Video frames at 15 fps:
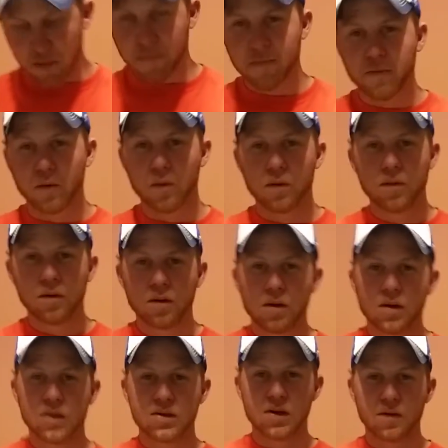some for
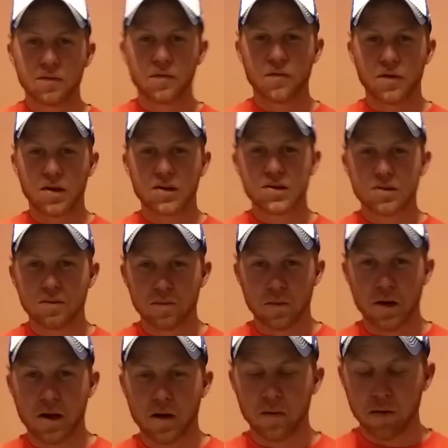self-defense
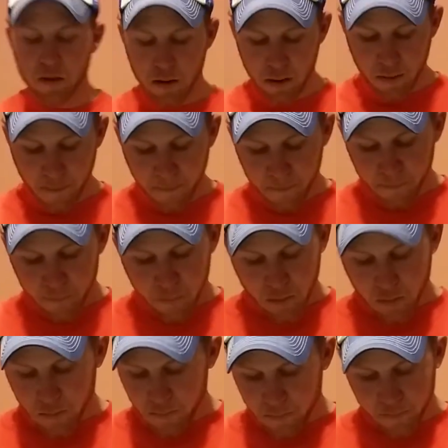round.
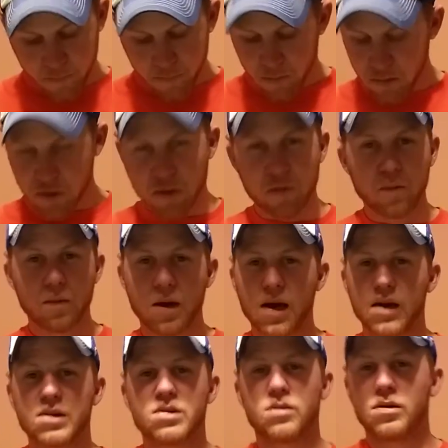Shoot
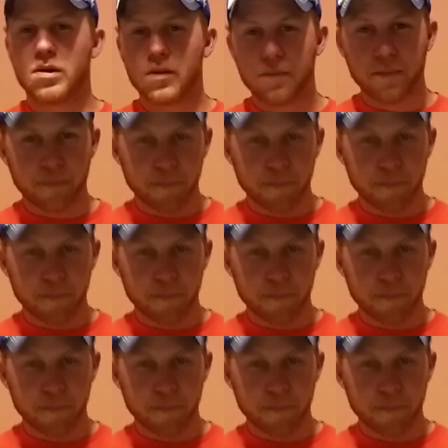excellent.